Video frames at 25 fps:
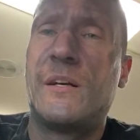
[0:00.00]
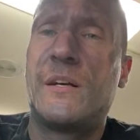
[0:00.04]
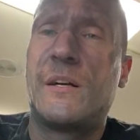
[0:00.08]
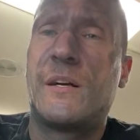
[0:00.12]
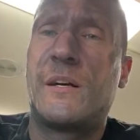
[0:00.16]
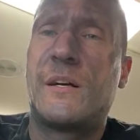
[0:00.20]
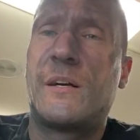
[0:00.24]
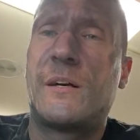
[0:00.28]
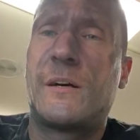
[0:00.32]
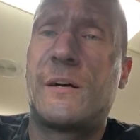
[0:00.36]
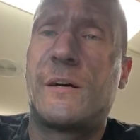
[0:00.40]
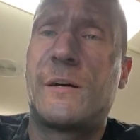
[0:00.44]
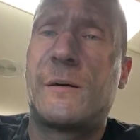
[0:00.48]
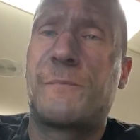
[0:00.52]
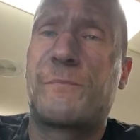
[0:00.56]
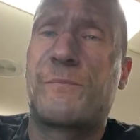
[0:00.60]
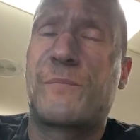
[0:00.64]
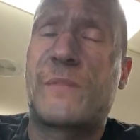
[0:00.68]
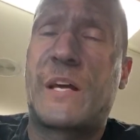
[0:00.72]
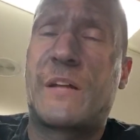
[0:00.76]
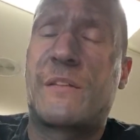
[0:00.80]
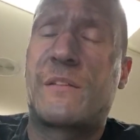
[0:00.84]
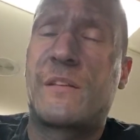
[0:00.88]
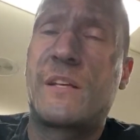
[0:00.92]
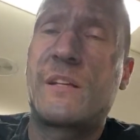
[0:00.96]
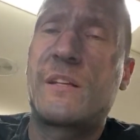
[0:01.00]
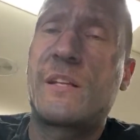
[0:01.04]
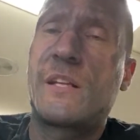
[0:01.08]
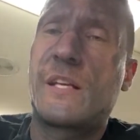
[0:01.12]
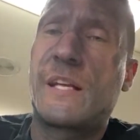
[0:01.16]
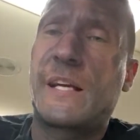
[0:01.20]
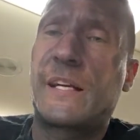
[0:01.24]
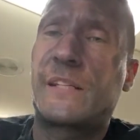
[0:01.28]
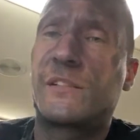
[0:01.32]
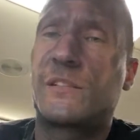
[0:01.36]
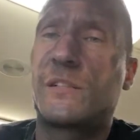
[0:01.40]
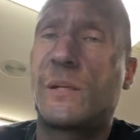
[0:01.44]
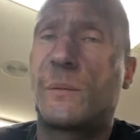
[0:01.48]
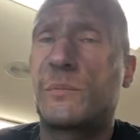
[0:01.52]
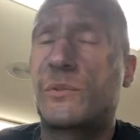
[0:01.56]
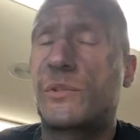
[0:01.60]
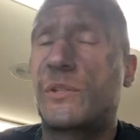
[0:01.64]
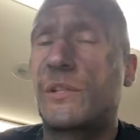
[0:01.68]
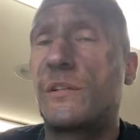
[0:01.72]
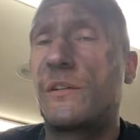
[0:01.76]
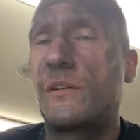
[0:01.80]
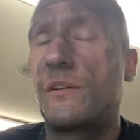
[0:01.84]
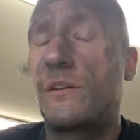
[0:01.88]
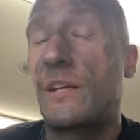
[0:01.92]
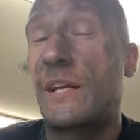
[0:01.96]
I think the next dump
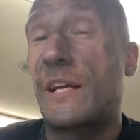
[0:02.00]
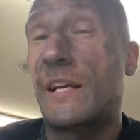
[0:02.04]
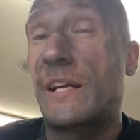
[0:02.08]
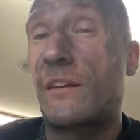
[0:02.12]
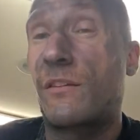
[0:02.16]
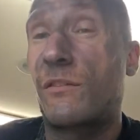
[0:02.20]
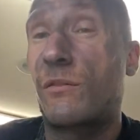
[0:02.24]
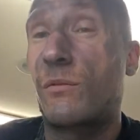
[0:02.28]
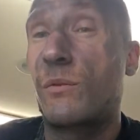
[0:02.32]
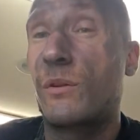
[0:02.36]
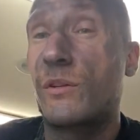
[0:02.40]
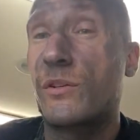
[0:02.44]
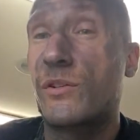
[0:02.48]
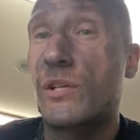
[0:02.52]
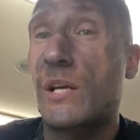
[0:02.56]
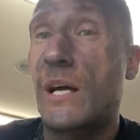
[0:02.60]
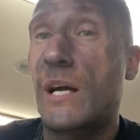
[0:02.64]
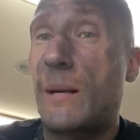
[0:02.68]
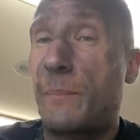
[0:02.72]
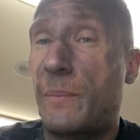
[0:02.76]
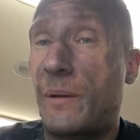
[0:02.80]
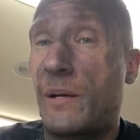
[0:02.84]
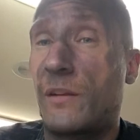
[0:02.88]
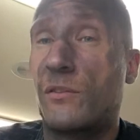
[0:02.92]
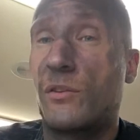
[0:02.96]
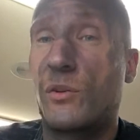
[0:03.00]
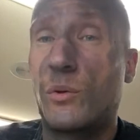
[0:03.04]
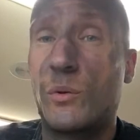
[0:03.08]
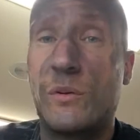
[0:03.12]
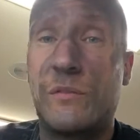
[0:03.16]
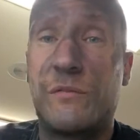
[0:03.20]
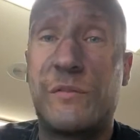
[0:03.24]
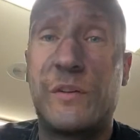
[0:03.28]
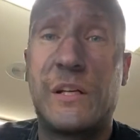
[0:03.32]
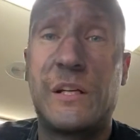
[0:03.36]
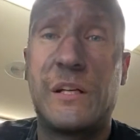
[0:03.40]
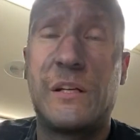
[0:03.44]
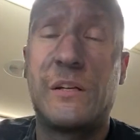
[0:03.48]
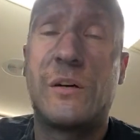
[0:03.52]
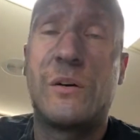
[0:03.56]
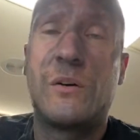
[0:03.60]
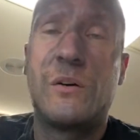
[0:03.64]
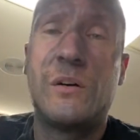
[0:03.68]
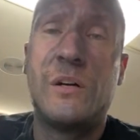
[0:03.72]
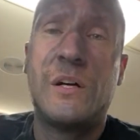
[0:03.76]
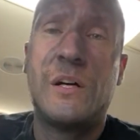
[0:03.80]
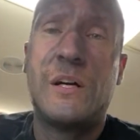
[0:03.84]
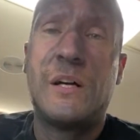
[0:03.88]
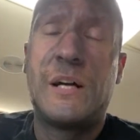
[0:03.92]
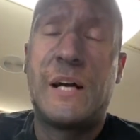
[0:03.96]
trailer that I get through the shop, I'll do a video
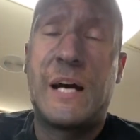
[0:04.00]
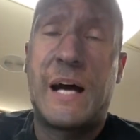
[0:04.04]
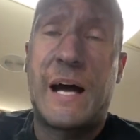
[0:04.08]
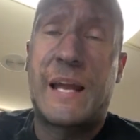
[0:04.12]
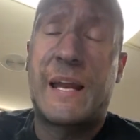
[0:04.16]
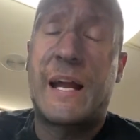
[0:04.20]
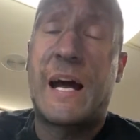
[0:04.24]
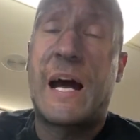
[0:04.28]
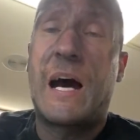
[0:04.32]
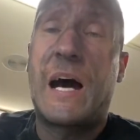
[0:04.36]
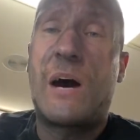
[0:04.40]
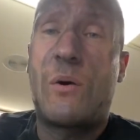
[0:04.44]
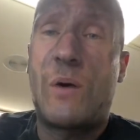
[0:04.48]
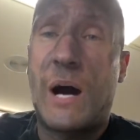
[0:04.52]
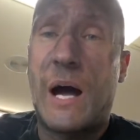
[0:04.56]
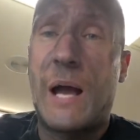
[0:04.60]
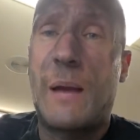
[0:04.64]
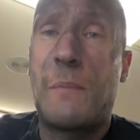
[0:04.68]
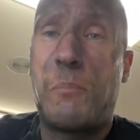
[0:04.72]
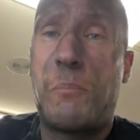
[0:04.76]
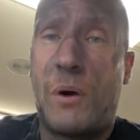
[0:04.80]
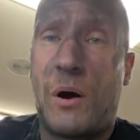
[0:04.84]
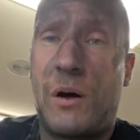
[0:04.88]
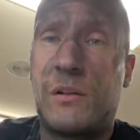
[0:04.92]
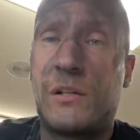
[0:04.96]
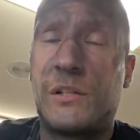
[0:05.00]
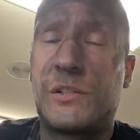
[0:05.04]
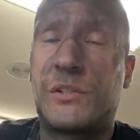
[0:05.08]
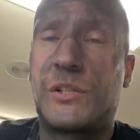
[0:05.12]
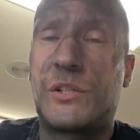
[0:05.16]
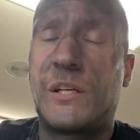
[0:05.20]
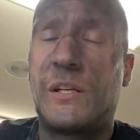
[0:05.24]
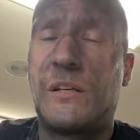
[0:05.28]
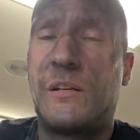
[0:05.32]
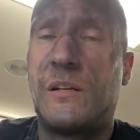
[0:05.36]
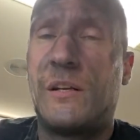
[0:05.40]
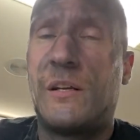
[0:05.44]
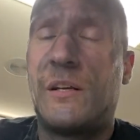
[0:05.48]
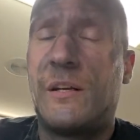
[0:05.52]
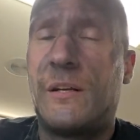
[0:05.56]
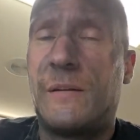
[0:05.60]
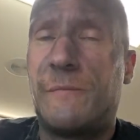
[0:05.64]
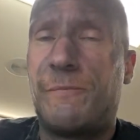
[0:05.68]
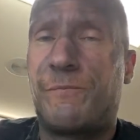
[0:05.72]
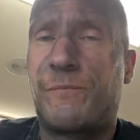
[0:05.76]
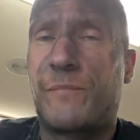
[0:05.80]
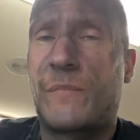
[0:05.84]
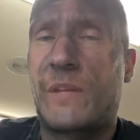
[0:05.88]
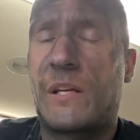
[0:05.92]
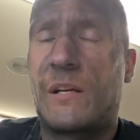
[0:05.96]
on how I polish it.
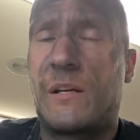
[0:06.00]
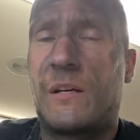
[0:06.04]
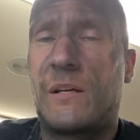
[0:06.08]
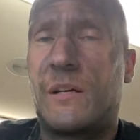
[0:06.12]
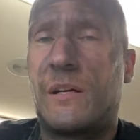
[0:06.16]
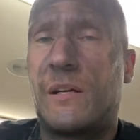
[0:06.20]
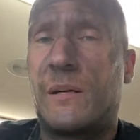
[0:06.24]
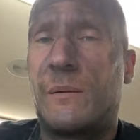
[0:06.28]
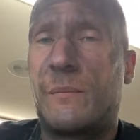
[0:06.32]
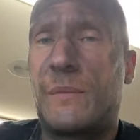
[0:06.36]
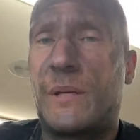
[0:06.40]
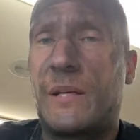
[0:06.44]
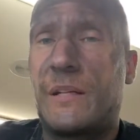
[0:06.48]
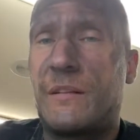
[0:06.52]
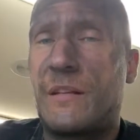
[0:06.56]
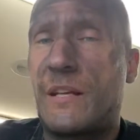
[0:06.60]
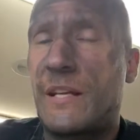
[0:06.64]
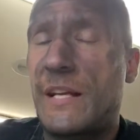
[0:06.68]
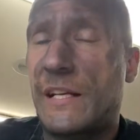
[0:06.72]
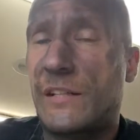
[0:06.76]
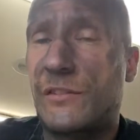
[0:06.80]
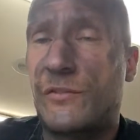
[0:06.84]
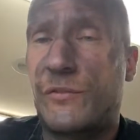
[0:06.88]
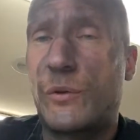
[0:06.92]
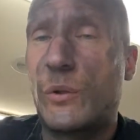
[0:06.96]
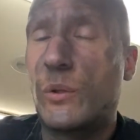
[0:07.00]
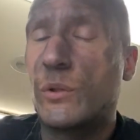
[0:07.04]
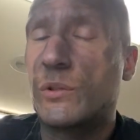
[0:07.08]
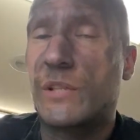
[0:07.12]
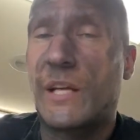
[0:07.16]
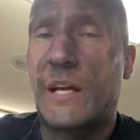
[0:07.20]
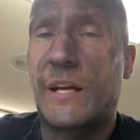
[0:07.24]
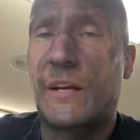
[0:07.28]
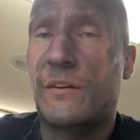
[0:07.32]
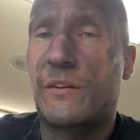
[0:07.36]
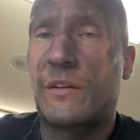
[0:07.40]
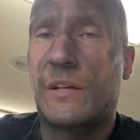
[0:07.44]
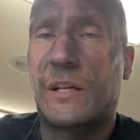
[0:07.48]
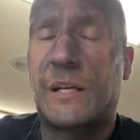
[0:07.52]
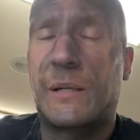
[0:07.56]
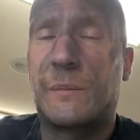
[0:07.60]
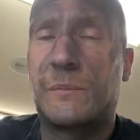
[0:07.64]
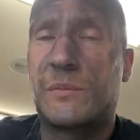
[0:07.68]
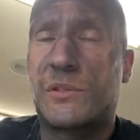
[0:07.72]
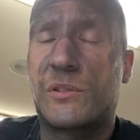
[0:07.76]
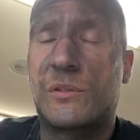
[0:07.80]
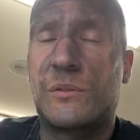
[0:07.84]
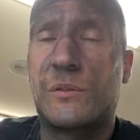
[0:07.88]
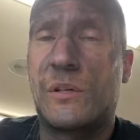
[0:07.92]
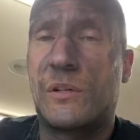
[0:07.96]
And the next fuel tanker that
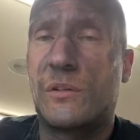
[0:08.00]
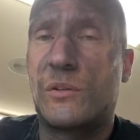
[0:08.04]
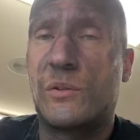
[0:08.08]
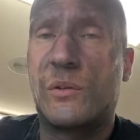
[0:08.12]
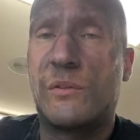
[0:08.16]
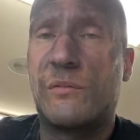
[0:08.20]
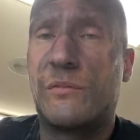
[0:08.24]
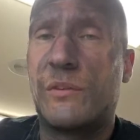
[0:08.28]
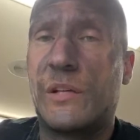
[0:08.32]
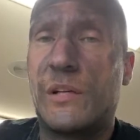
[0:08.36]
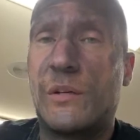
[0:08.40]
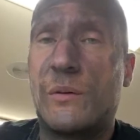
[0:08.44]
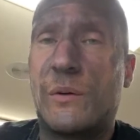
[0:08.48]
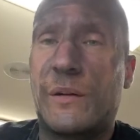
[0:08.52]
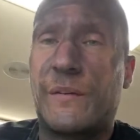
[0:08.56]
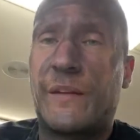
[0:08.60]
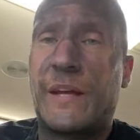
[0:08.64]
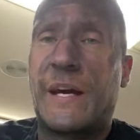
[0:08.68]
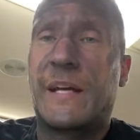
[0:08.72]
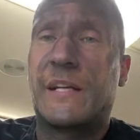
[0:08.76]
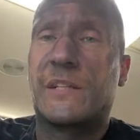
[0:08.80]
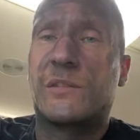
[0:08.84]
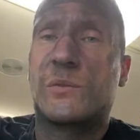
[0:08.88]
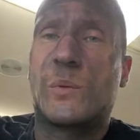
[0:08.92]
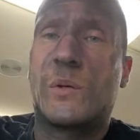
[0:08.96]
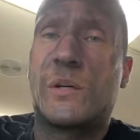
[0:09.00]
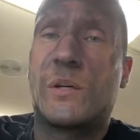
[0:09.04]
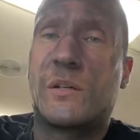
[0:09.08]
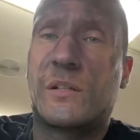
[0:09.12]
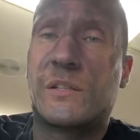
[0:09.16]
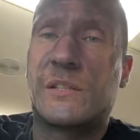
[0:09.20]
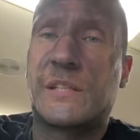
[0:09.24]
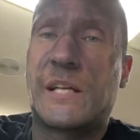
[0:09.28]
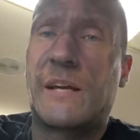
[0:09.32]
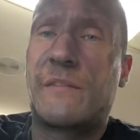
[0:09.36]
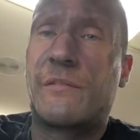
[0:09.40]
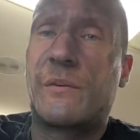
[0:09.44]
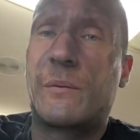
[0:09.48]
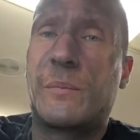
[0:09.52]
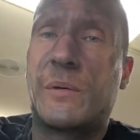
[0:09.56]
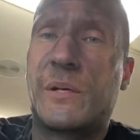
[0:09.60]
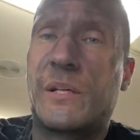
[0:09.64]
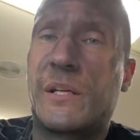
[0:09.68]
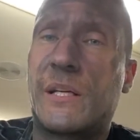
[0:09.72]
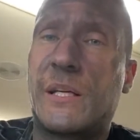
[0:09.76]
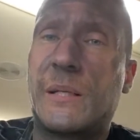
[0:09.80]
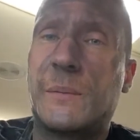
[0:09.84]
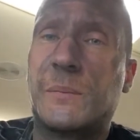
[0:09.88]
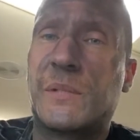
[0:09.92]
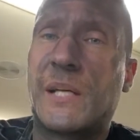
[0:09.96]
comes through, I'll do a video on that as well, because everybody
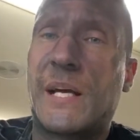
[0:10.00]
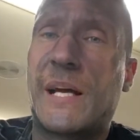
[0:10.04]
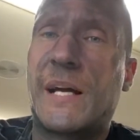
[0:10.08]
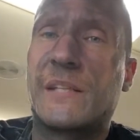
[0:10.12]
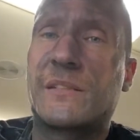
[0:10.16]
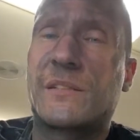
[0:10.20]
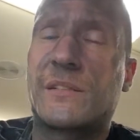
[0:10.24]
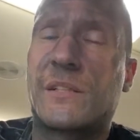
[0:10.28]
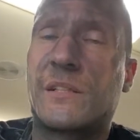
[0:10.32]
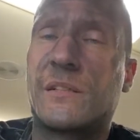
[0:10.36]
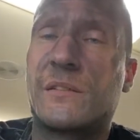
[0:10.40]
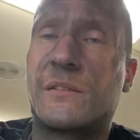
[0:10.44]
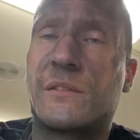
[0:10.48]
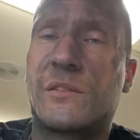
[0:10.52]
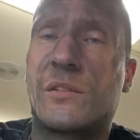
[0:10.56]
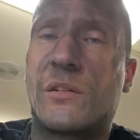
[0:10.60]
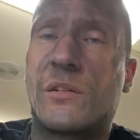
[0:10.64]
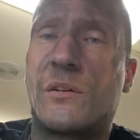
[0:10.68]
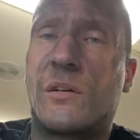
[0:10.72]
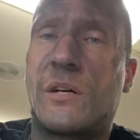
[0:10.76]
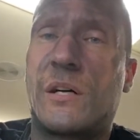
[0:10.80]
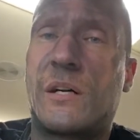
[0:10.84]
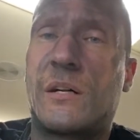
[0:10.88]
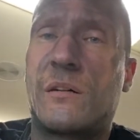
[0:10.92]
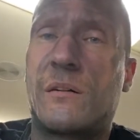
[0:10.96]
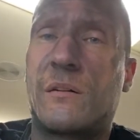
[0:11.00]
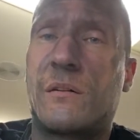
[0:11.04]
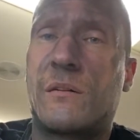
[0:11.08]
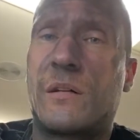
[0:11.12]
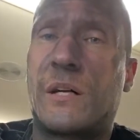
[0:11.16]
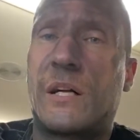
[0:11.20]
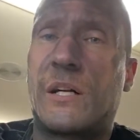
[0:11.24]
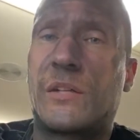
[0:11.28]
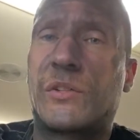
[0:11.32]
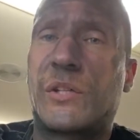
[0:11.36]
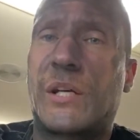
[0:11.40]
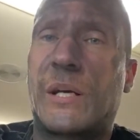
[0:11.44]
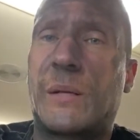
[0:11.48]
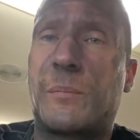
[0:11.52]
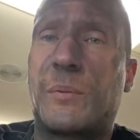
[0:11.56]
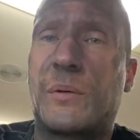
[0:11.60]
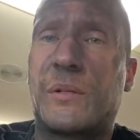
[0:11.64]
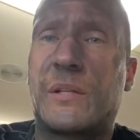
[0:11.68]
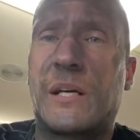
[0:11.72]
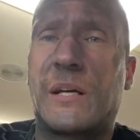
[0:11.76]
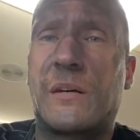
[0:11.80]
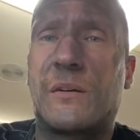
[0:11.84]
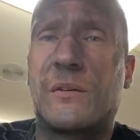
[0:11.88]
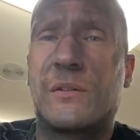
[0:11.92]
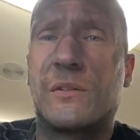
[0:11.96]
keeps asking. So I'll try to put
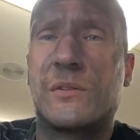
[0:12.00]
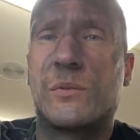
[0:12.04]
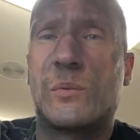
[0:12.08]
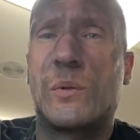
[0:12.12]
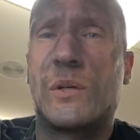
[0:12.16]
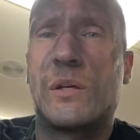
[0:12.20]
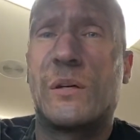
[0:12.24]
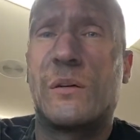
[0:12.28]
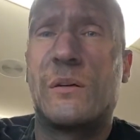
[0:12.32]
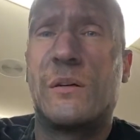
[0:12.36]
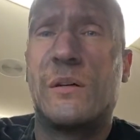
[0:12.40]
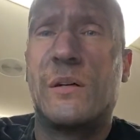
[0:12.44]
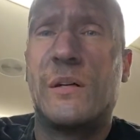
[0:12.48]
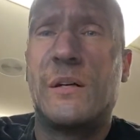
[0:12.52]
that out as well.